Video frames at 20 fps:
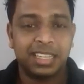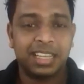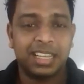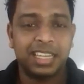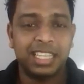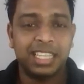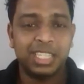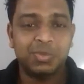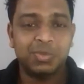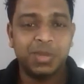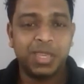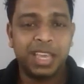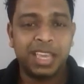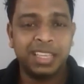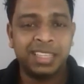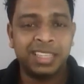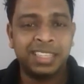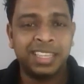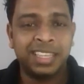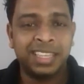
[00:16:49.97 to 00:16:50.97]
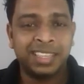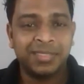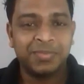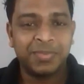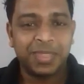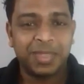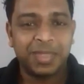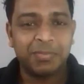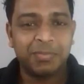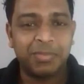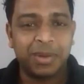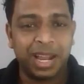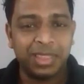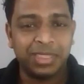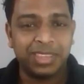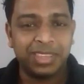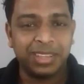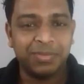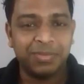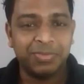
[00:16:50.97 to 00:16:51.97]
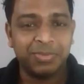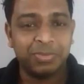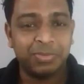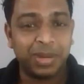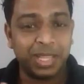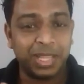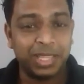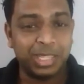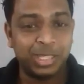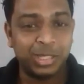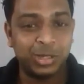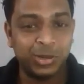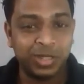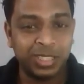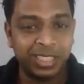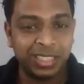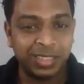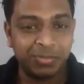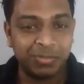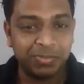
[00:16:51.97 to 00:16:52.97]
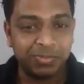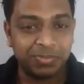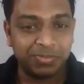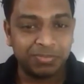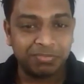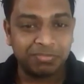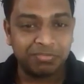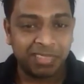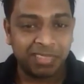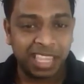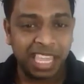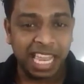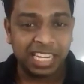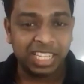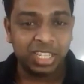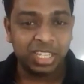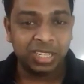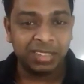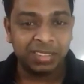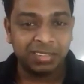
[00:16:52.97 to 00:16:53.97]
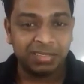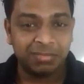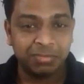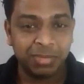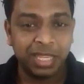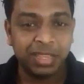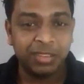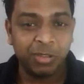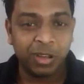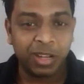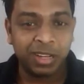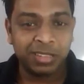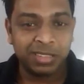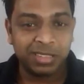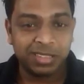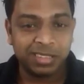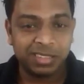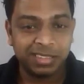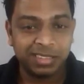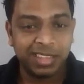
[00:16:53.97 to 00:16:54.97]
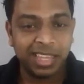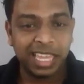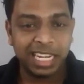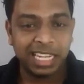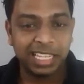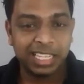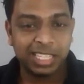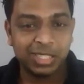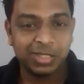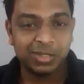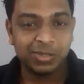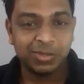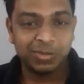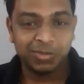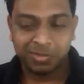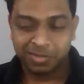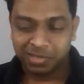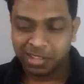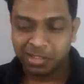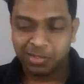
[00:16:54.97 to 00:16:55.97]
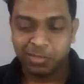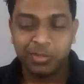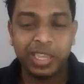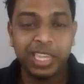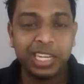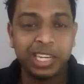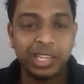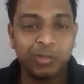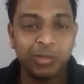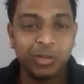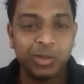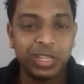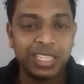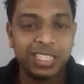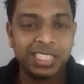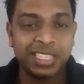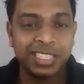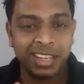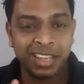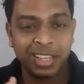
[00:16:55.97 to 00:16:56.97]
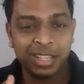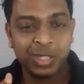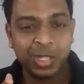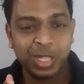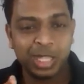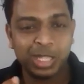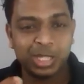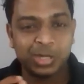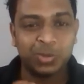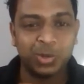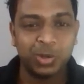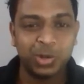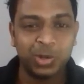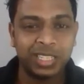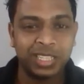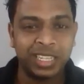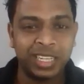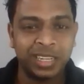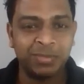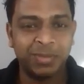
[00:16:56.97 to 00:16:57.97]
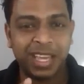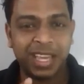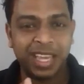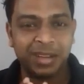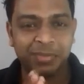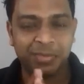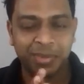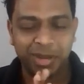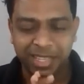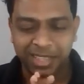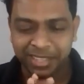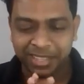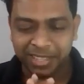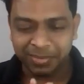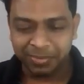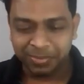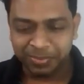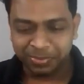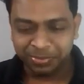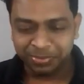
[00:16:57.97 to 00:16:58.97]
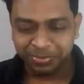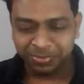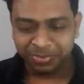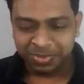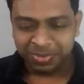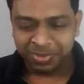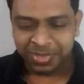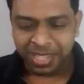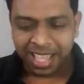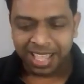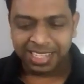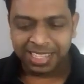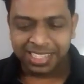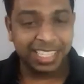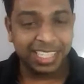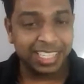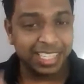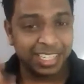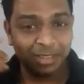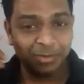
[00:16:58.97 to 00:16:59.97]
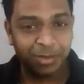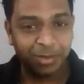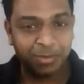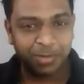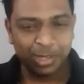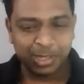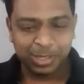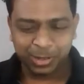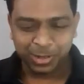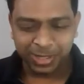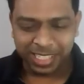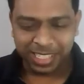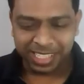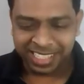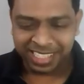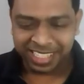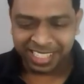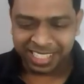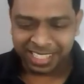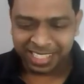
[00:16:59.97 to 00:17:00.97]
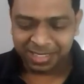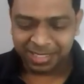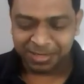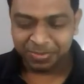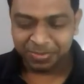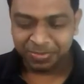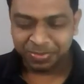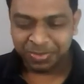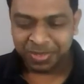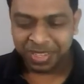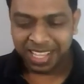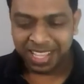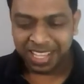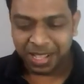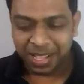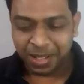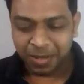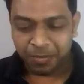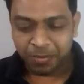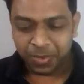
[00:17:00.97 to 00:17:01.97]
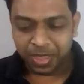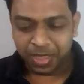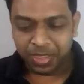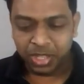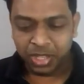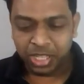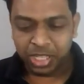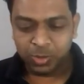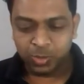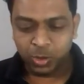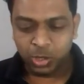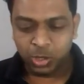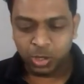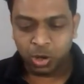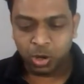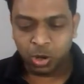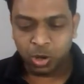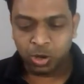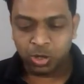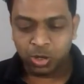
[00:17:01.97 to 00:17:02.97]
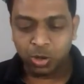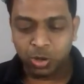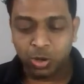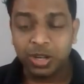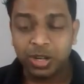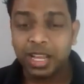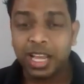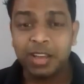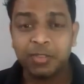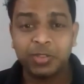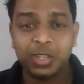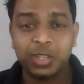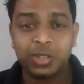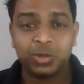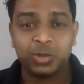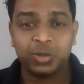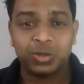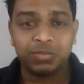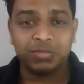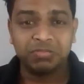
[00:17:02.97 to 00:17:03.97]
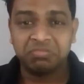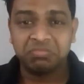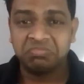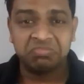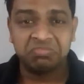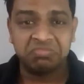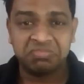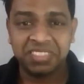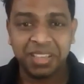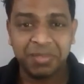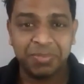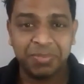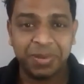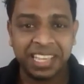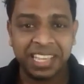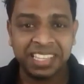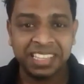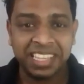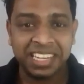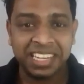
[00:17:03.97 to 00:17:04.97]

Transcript: He's behind brother. Brother is doing the catching big ones, and he's waiting for his chance with the small tin behind brother. Jagan remembers all these things. This would go on all afternoon. They are playing